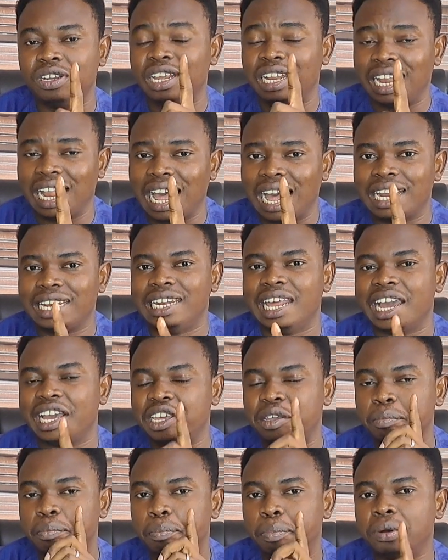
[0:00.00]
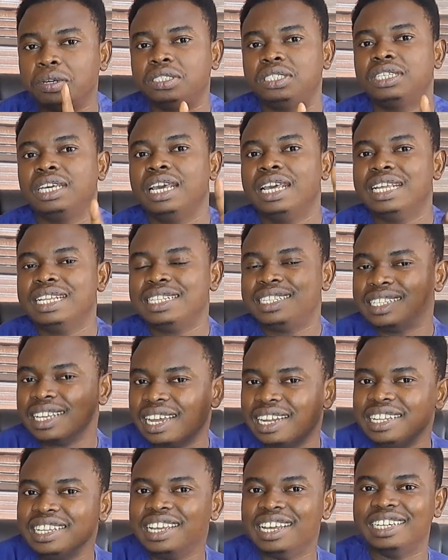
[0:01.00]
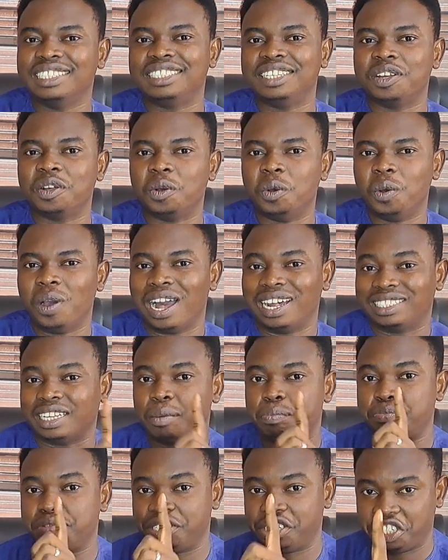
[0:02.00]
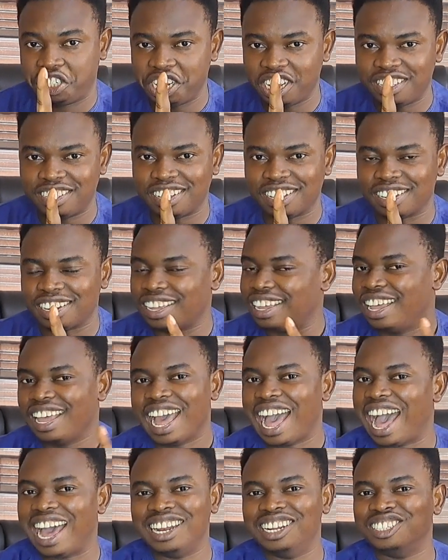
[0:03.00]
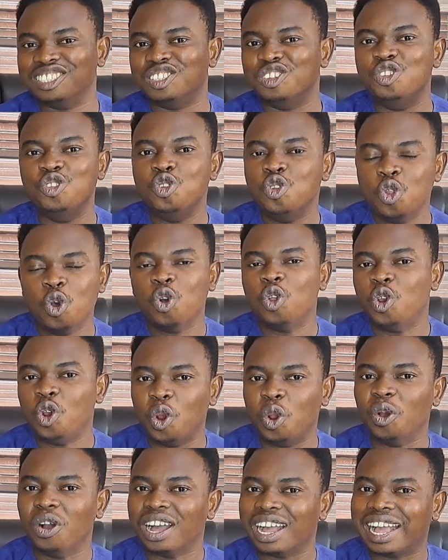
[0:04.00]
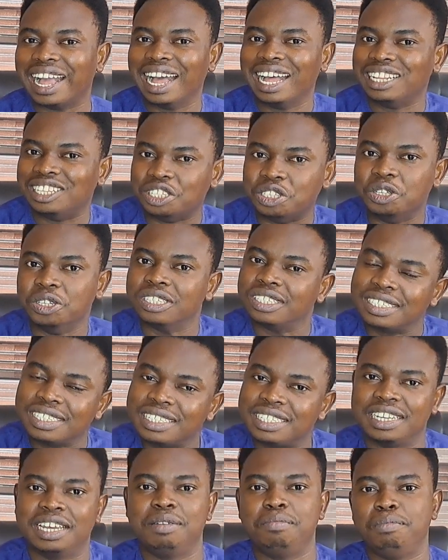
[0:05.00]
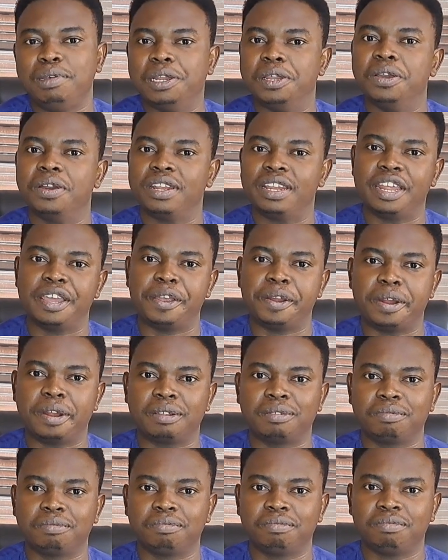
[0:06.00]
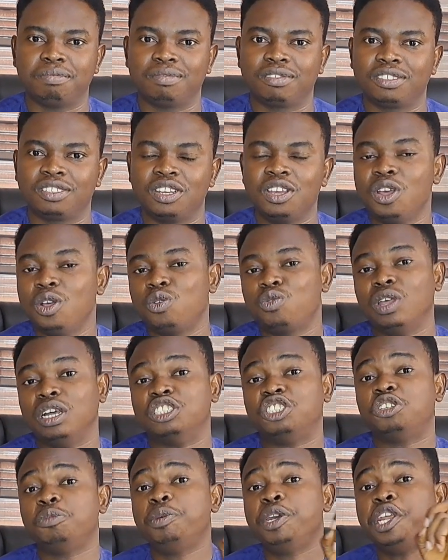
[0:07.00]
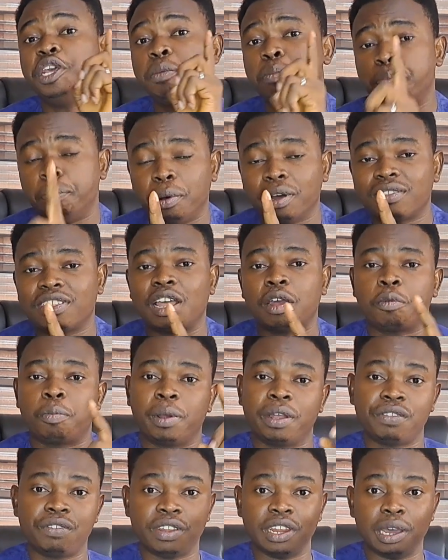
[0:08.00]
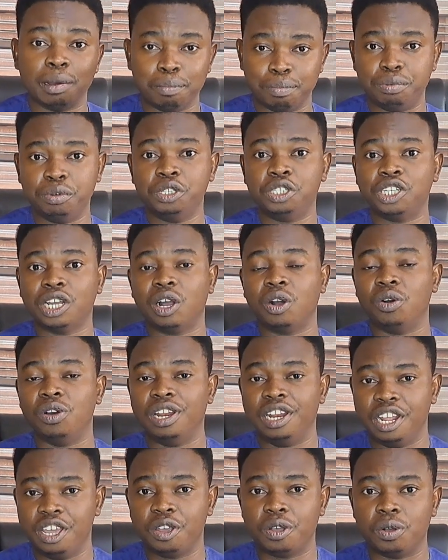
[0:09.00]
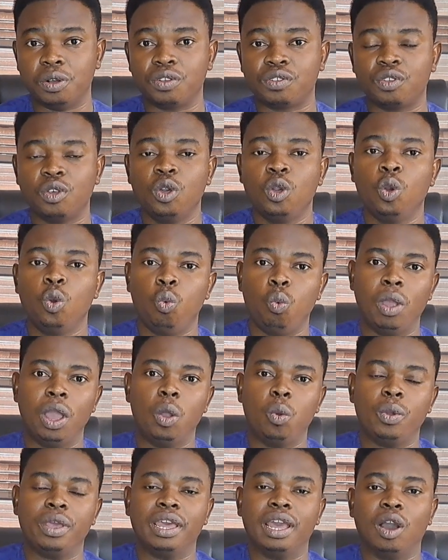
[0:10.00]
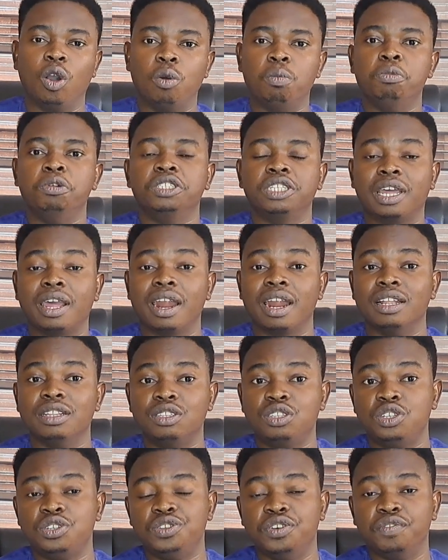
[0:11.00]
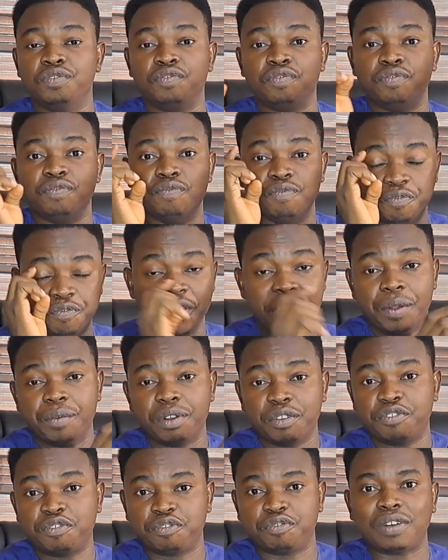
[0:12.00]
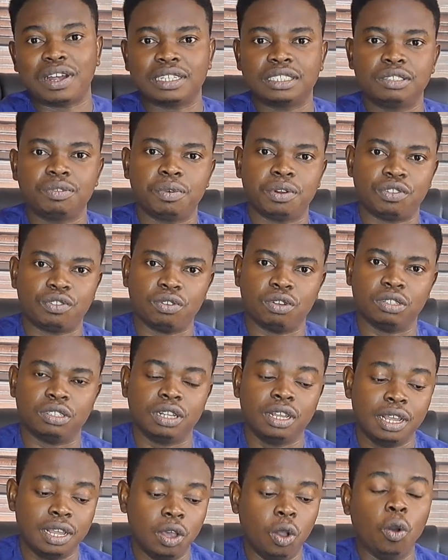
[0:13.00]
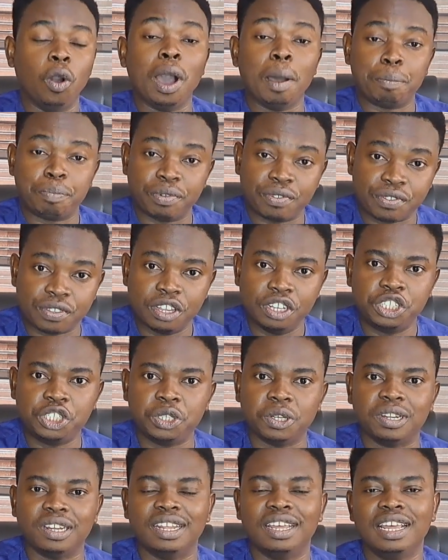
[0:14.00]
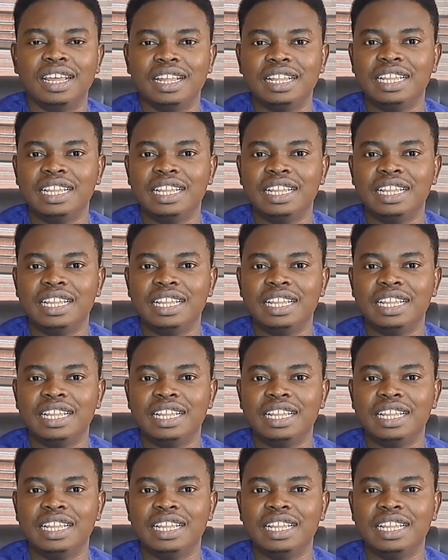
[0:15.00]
or the land that he bought 10 years ago has appreciated and is no longer just 10 million naira. So assuming he bought that property in Abuja or Lagos, where we are almost guaranteed of very fast return or appreciation,